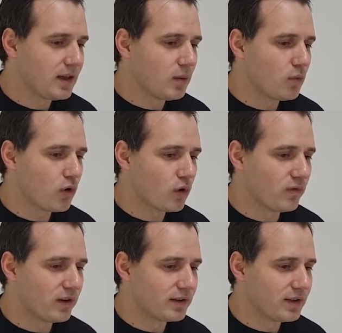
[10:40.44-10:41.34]

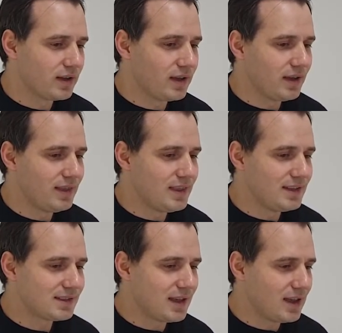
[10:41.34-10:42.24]
Moreover, in
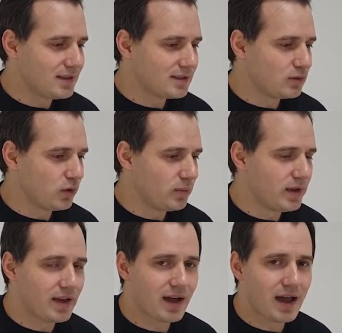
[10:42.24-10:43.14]
this case it will
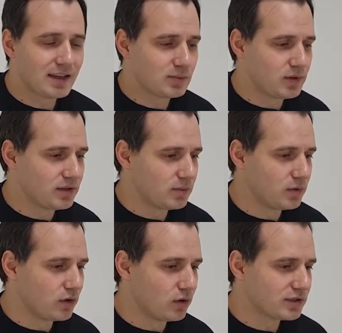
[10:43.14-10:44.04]
be a high speed,
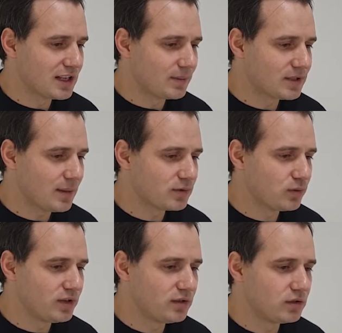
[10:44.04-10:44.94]
because sometimes
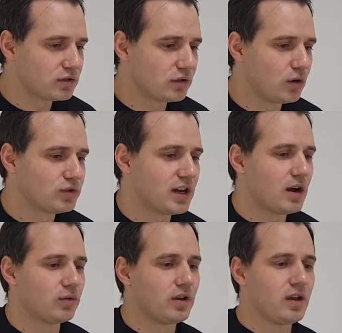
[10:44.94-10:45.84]
we need to slow
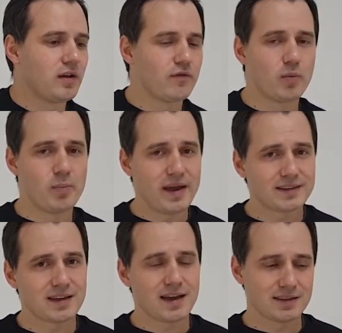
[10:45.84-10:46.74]
down for
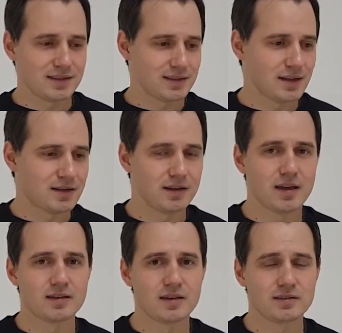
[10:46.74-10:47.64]
better understanding,
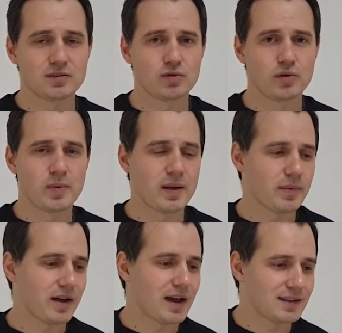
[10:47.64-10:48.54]
and as you
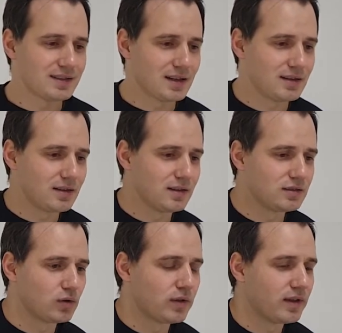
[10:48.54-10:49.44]
remember, understanding
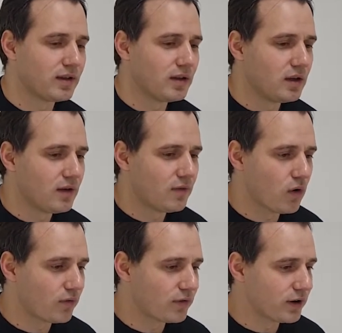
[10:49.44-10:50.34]
is on the
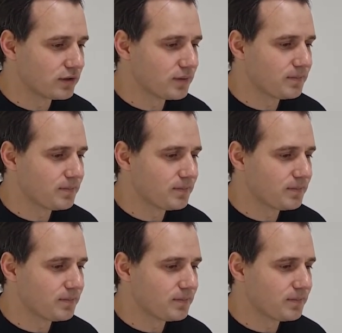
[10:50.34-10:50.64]
forefront.